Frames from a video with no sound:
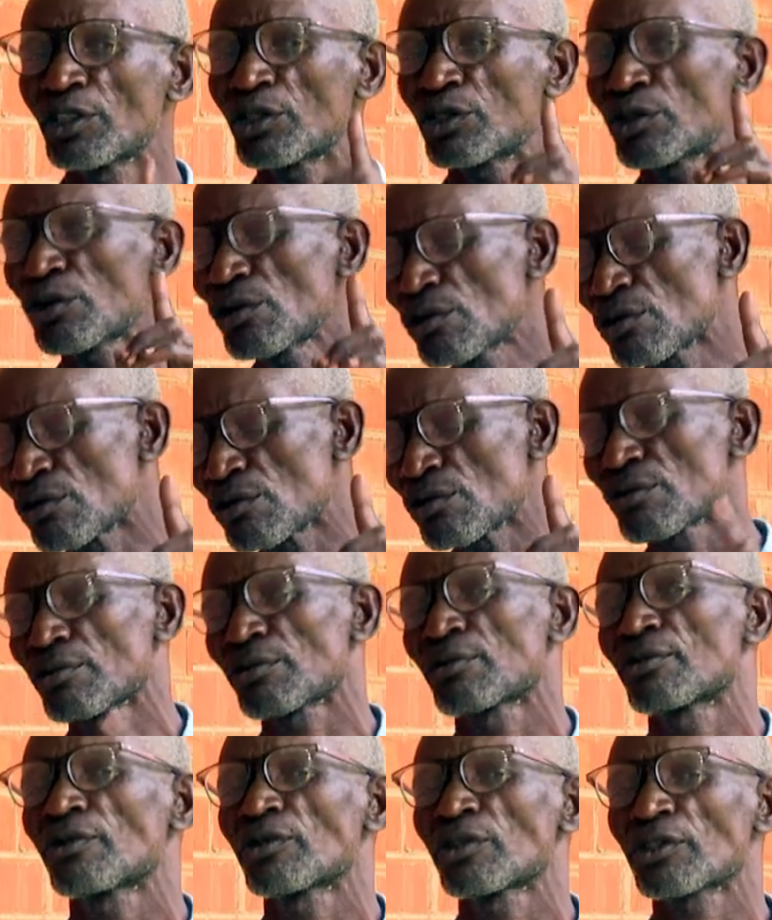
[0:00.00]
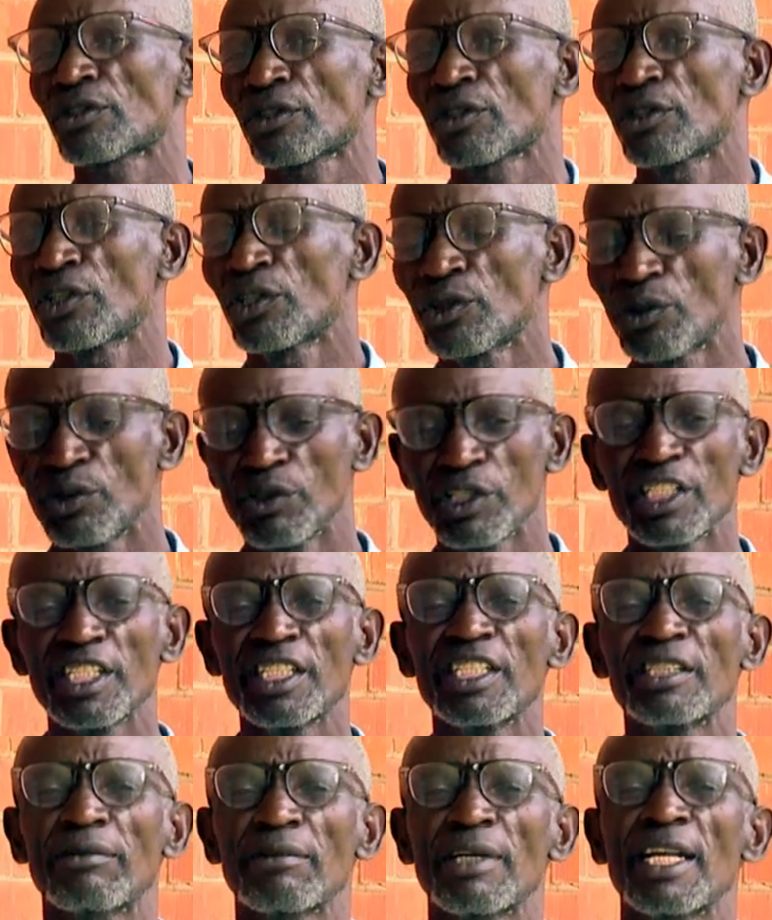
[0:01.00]
2, you
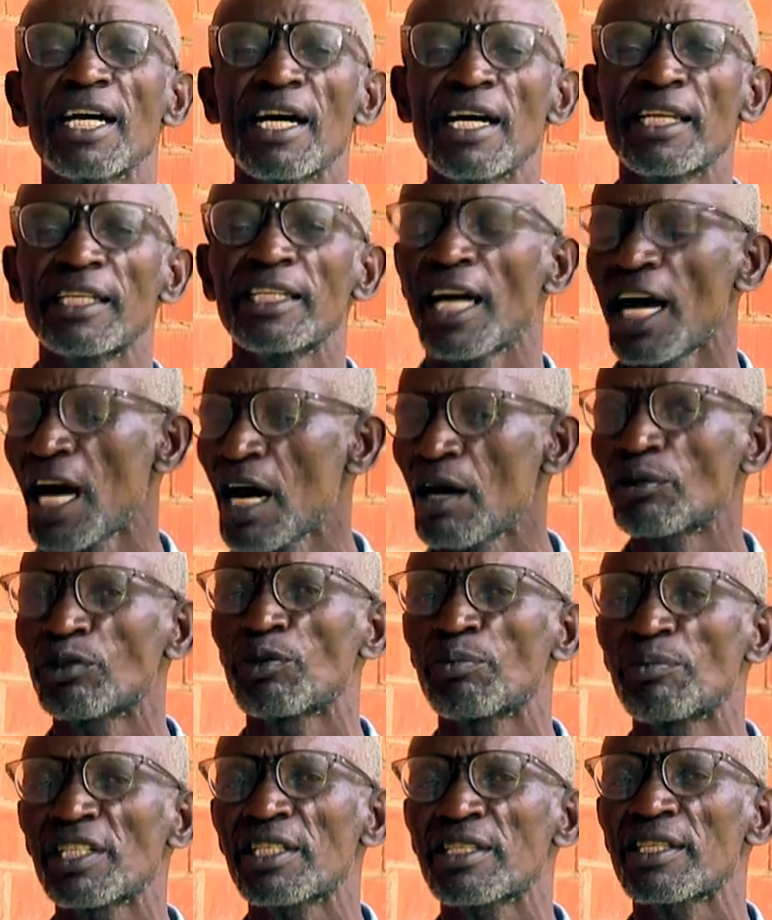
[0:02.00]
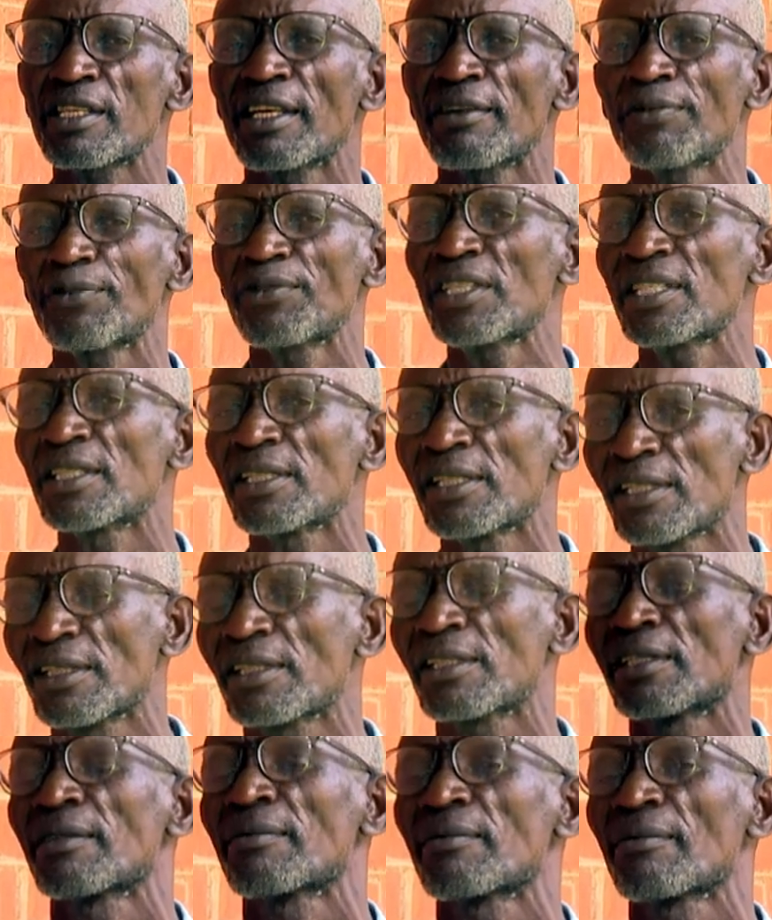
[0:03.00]
need to learn how to mix the feeds.